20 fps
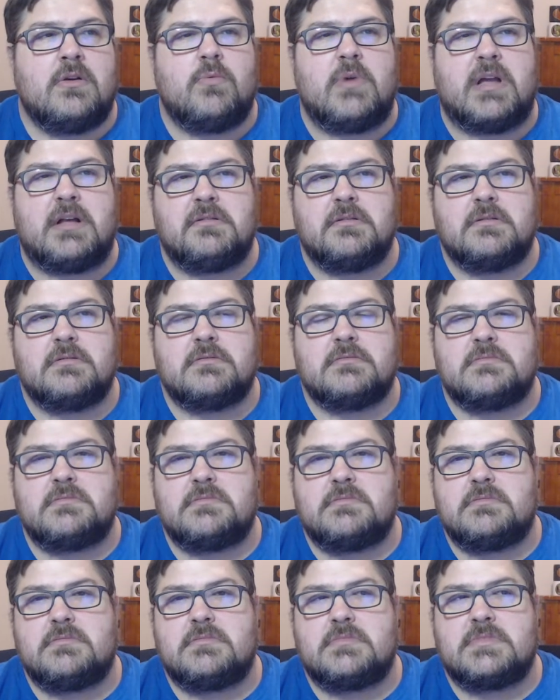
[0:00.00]
Well,
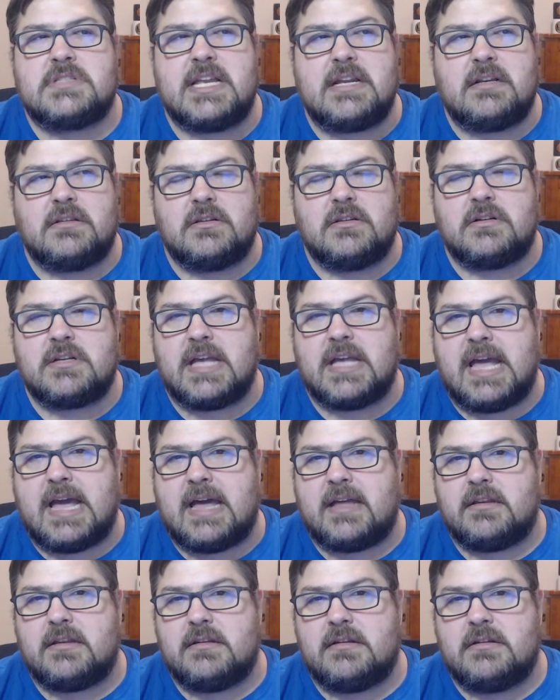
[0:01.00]
take
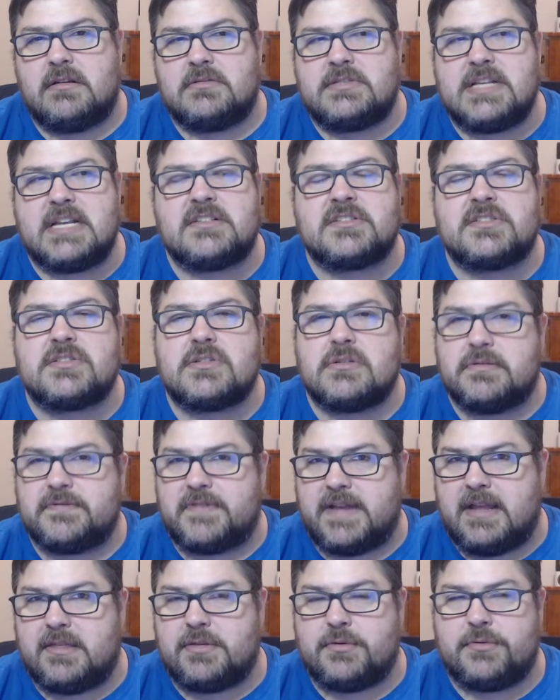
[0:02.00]
a
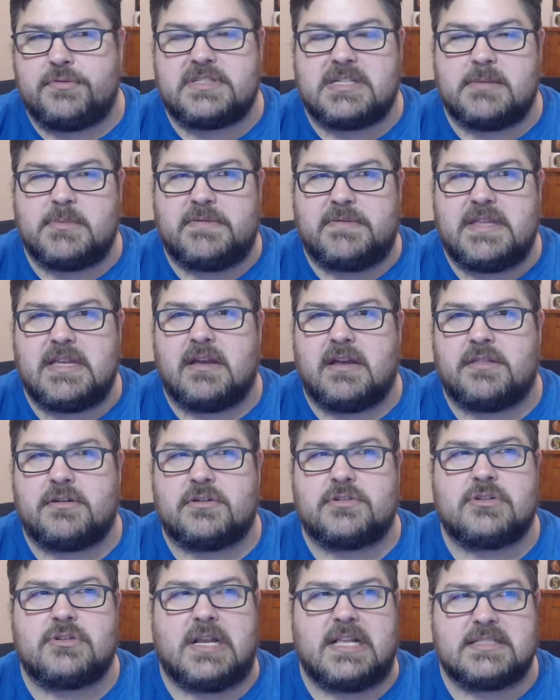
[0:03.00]
survey through some of the
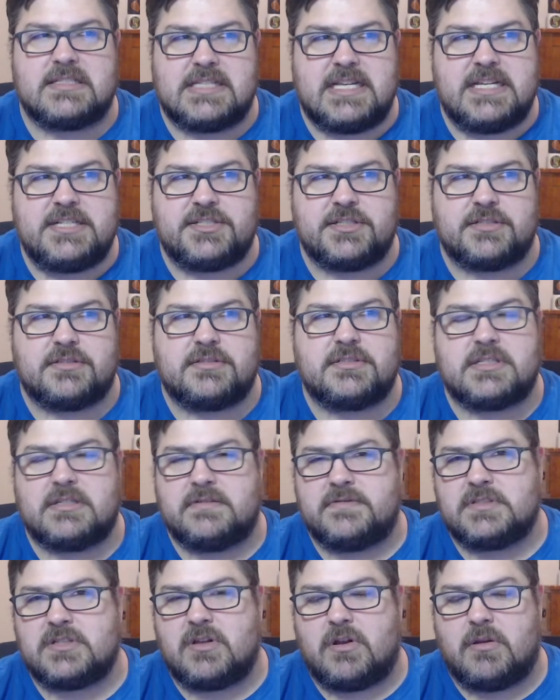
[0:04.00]
other translations
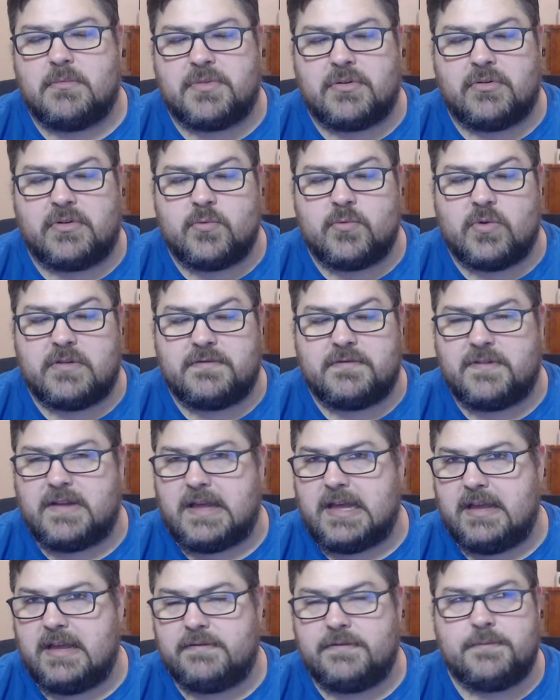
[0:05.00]
of Psalm
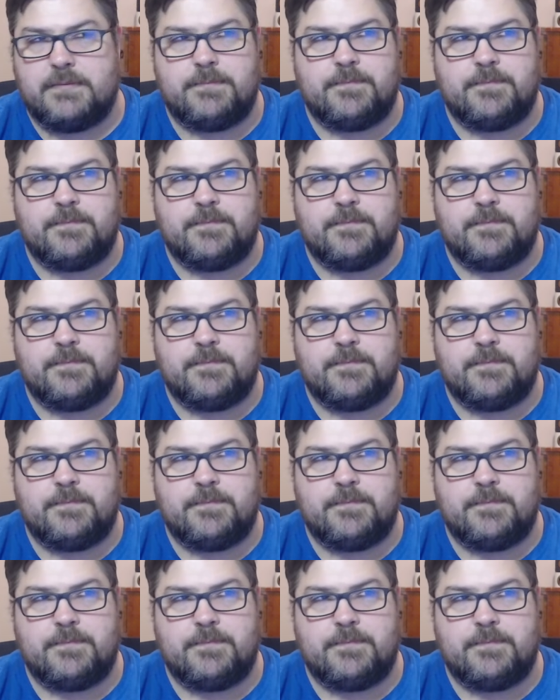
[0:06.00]
31:5.